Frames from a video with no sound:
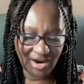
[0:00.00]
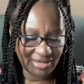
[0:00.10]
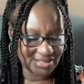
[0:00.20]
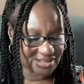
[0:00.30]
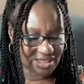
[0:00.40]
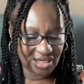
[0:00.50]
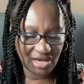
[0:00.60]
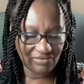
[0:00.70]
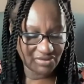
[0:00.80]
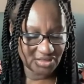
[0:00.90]
darkness
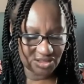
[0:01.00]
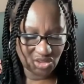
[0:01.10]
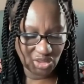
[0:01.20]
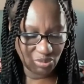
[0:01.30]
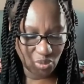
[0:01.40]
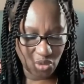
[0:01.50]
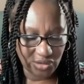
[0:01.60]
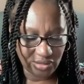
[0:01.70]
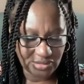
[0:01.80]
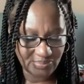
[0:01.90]
covered the deep
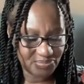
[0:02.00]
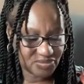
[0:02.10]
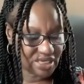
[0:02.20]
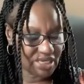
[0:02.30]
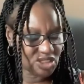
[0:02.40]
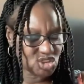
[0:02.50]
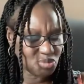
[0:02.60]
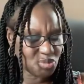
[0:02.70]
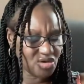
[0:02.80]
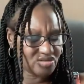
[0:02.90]
waters. And the
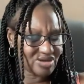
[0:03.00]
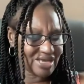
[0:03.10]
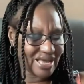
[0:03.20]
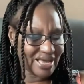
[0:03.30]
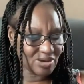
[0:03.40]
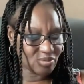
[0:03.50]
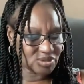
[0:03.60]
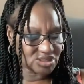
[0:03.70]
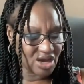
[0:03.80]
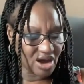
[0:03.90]
Spirit of God
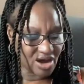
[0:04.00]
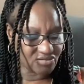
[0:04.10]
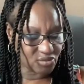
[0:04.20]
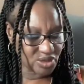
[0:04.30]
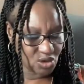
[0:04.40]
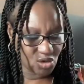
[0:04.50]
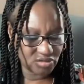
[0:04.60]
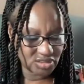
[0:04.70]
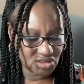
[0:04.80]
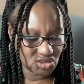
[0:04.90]
was hovering
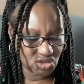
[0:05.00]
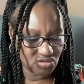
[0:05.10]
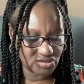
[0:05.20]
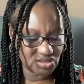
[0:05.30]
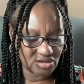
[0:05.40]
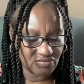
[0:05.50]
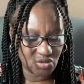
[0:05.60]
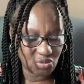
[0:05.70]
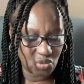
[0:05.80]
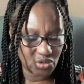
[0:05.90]
over the surface of
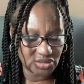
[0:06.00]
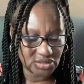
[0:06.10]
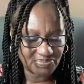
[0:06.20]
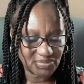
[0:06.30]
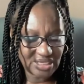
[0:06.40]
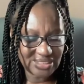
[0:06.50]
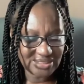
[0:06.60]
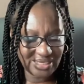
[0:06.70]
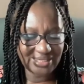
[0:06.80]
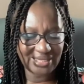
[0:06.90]
the waters.
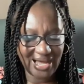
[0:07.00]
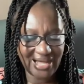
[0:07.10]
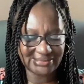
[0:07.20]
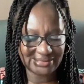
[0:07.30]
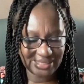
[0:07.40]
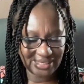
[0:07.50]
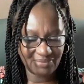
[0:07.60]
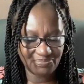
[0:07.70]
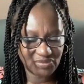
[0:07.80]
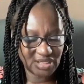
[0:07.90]
Then God
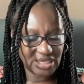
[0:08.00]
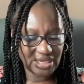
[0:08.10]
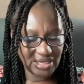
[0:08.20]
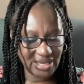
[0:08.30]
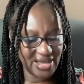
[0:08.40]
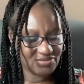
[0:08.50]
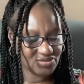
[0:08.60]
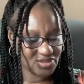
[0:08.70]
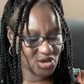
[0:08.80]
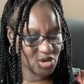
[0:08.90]
said, Let
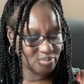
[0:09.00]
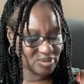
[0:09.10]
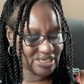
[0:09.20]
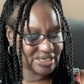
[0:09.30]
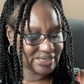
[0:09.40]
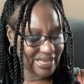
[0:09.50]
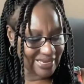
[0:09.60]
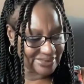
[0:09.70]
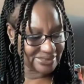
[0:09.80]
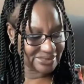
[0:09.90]
there be
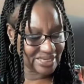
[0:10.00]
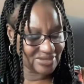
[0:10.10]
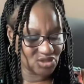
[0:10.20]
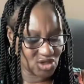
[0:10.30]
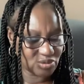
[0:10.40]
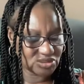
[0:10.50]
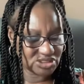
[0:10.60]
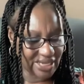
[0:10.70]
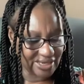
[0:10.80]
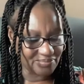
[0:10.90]
light. And there
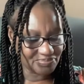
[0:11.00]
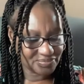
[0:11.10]
was light.